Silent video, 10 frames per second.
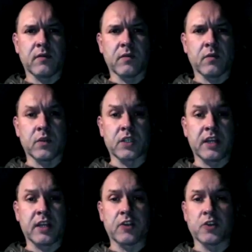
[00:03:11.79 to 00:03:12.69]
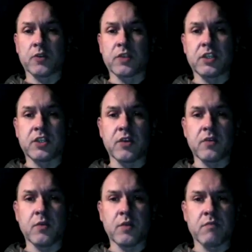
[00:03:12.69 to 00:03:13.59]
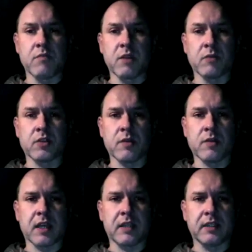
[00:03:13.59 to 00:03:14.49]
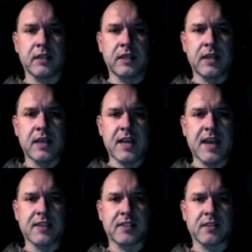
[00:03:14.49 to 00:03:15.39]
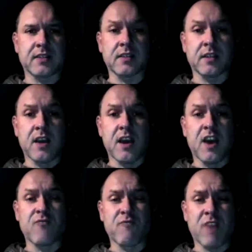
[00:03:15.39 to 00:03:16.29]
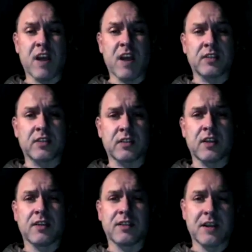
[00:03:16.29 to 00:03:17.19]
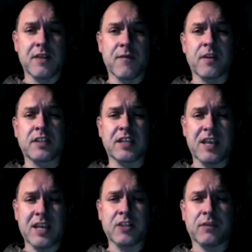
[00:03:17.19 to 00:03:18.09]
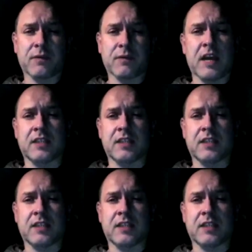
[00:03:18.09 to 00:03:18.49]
Whistling a jaunty tune and with minimal swagger, he enters and runs, delivering to each flat.